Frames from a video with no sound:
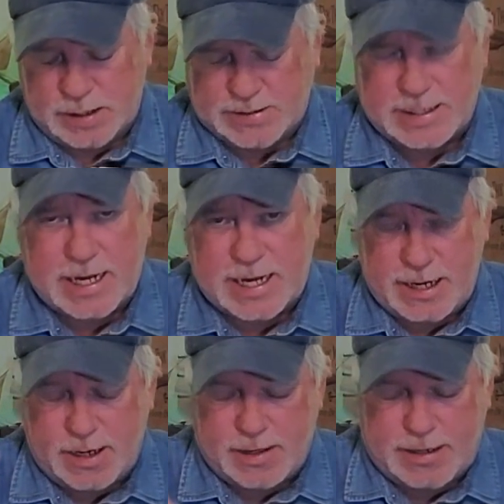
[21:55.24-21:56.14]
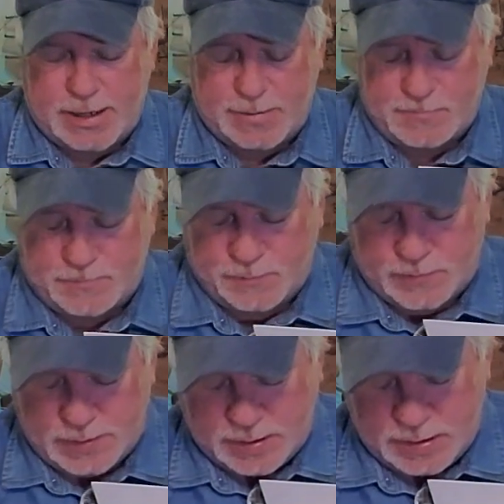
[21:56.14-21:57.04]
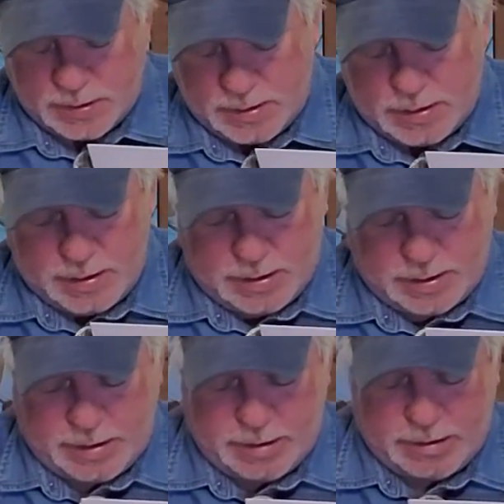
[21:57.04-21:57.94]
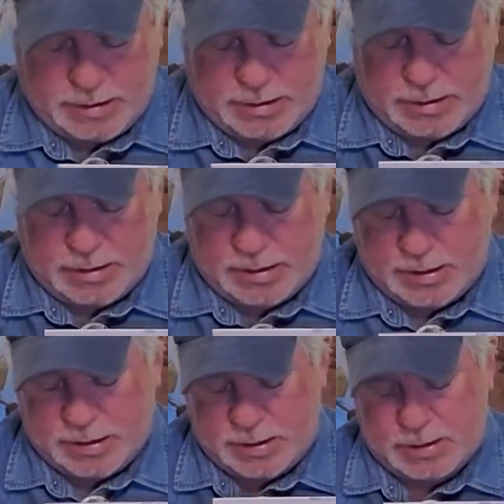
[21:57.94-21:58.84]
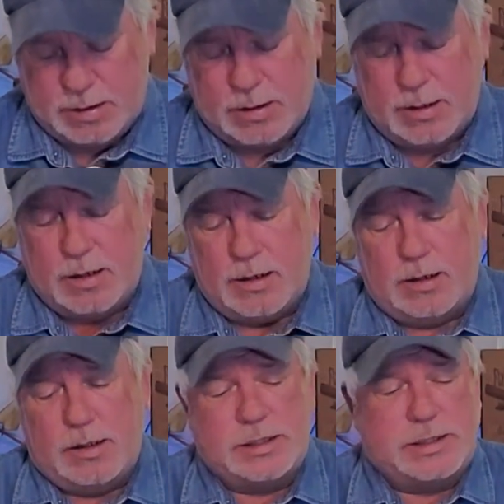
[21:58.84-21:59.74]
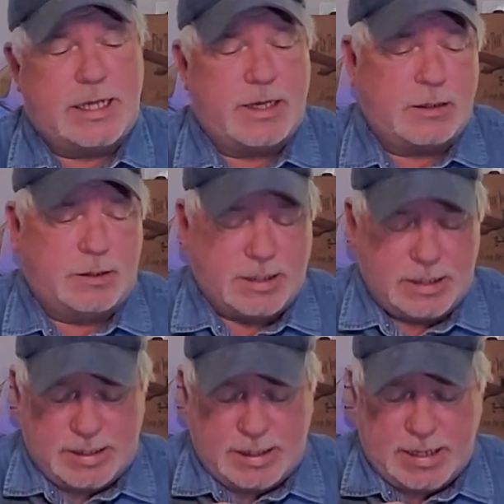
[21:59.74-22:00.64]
tie on it. And let's take a look at the